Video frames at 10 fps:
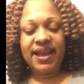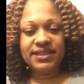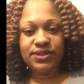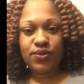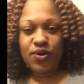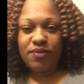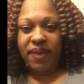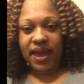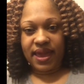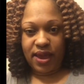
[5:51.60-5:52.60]
I still go
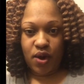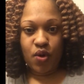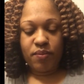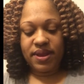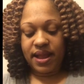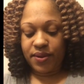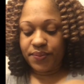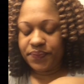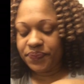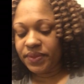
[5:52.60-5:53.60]
back and comb it
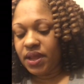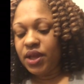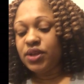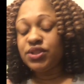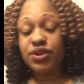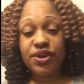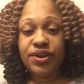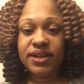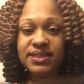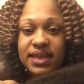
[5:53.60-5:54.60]
out. So you're
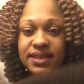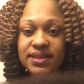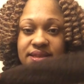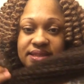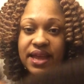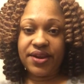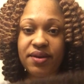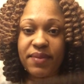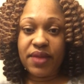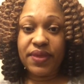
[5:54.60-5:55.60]
going to take the desired
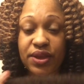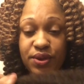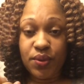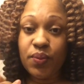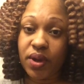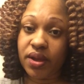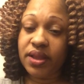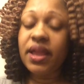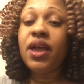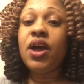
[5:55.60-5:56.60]
amount that you
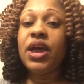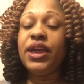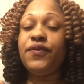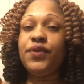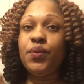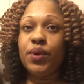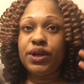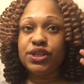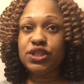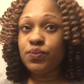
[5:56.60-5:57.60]
want. If you
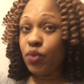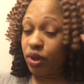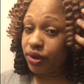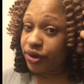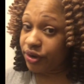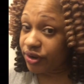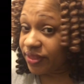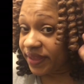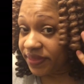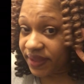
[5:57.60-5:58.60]
want a smaller curl
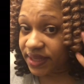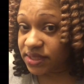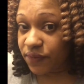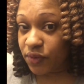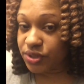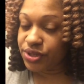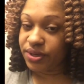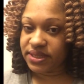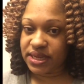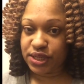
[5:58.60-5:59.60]
than this, of course you're
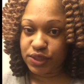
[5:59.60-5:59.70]
going to take a